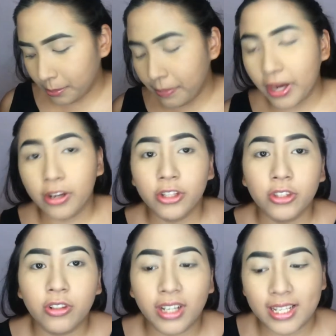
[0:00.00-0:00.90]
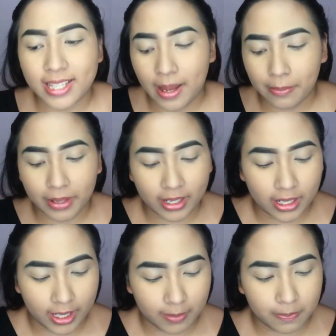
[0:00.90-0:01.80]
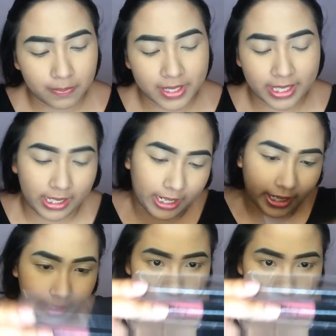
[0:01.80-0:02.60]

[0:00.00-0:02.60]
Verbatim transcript: Meron tong kasama lipstick.